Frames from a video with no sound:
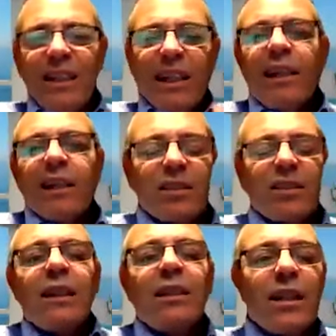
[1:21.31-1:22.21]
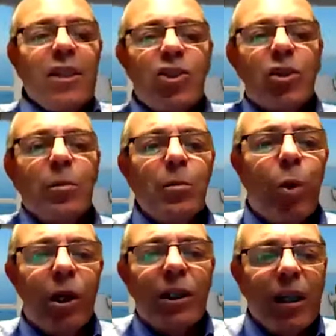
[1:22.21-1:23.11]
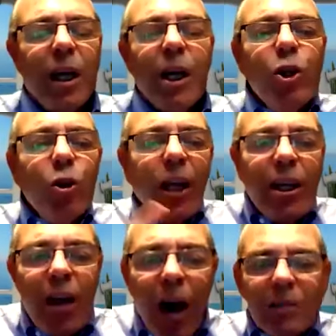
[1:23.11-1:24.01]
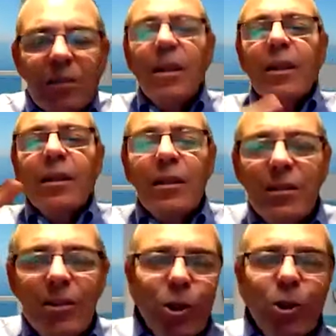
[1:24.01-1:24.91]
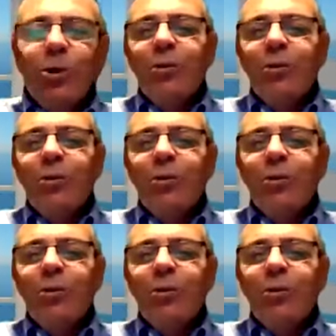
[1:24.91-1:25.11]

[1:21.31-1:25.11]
a clear side at a certain point. You cannot do,